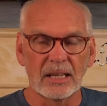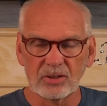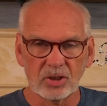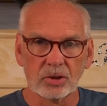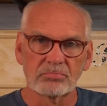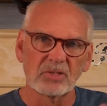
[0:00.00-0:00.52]

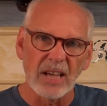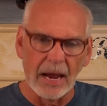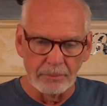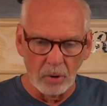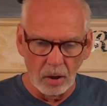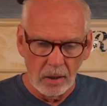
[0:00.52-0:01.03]
That's just
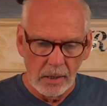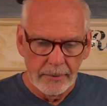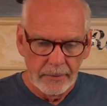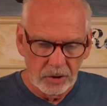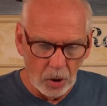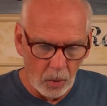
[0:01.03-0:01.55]
sidebar.
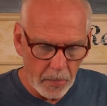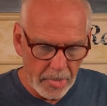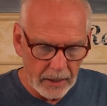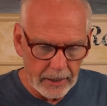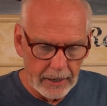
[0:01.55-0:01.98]
So